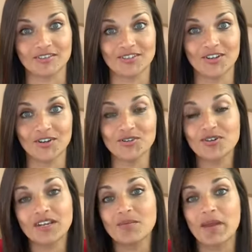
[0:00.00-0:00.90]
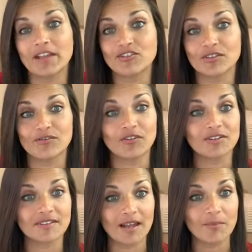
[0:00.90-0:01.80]
You know, you can imagine the
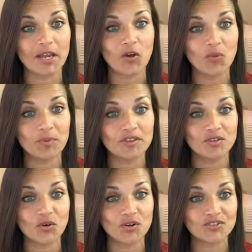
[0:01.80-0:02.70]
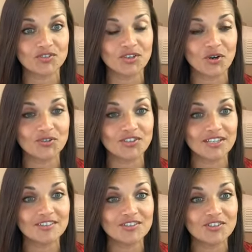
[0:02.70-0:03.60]
first time I opened the doors to the Coaching
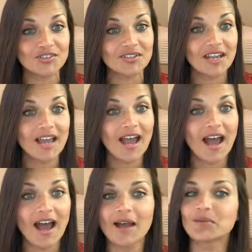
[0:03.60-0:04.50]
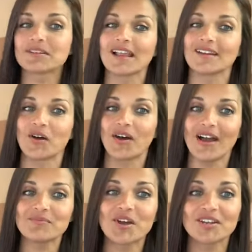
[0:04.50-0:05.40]
Institute, I was like, no,
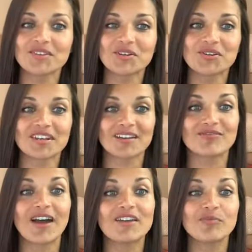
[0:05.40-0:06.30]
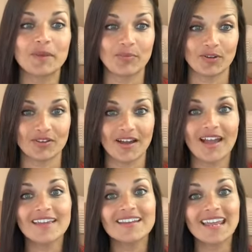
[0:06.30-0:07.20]
I'm not even going to get five people. I
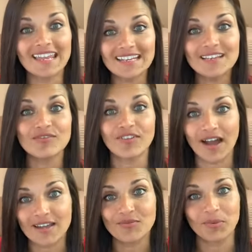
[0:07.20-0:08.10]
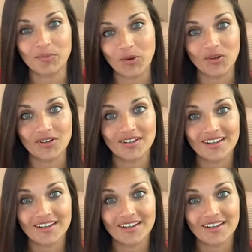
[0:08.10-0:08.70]
had 85 people.